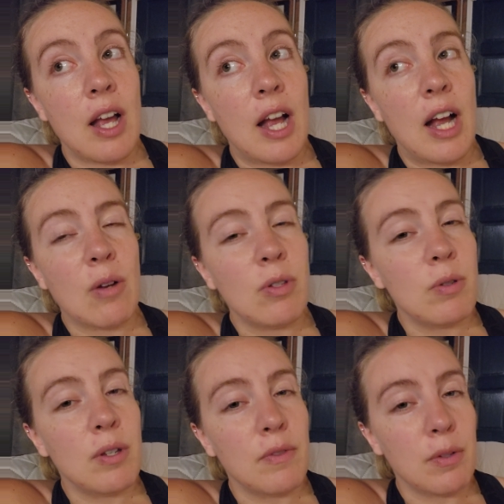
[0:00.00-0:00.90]
how do you
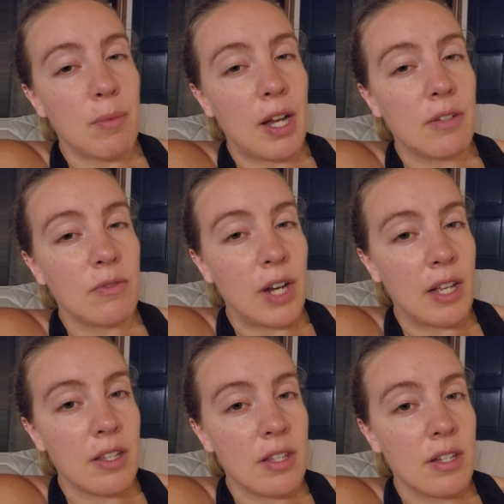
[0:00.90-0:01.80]
give your mind
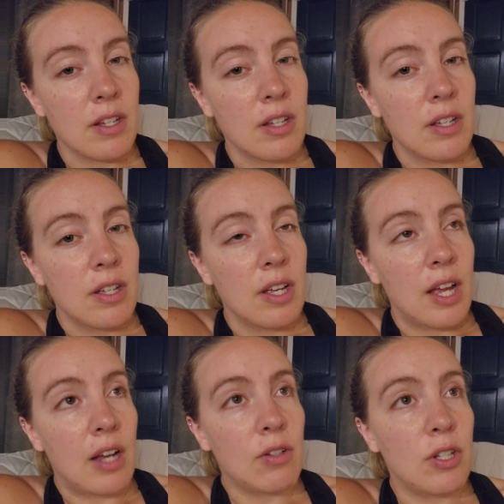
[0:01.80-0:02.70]
rest?
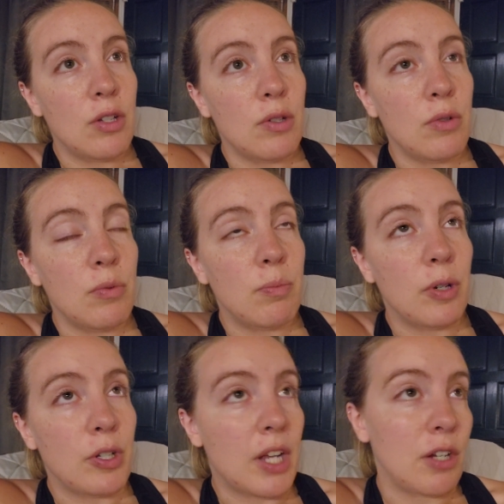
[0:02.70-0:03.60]
How do you
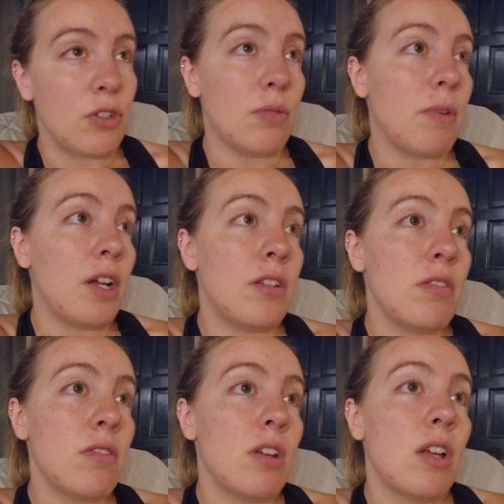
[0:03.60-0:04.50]
protect your
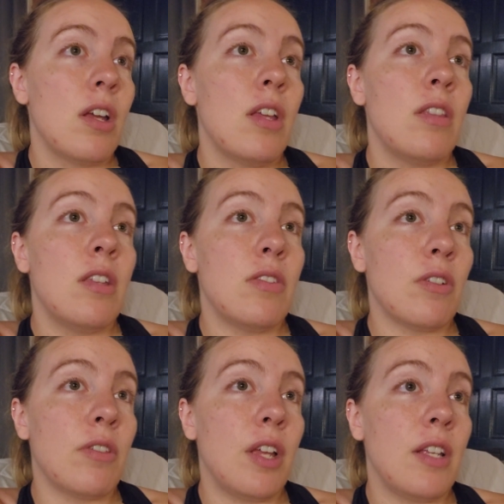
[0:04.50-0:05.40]
mind? These
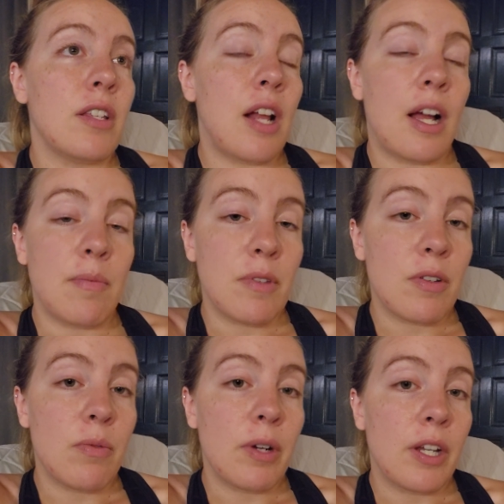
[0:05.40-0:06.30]
are things that I'm
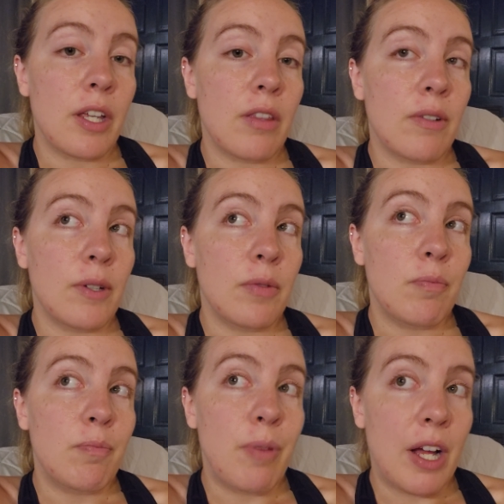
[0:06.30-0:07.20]
still working
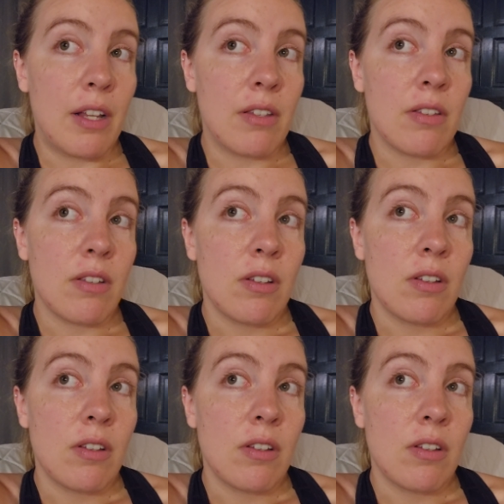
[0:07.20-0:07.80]
through, but